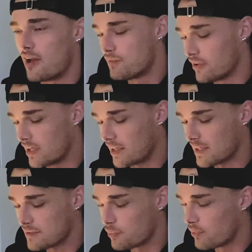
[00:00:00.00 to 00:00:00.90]
I feel like
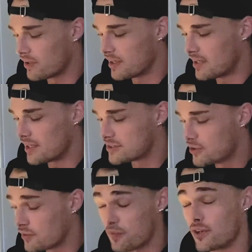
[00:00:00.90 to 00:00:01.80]
it's
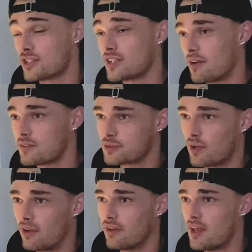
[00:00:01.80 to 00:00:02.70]
good for yourself as
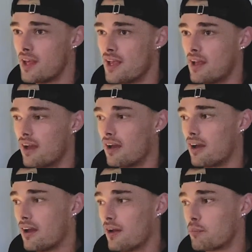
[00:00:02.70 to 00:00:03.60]
well,
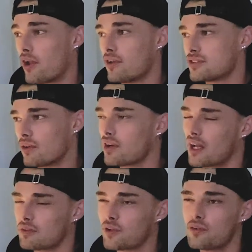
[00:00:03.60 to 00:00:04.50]
but also kind
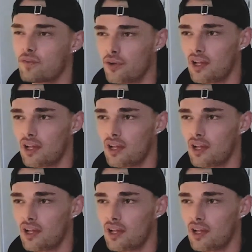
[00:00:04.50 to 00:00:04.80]
of good for your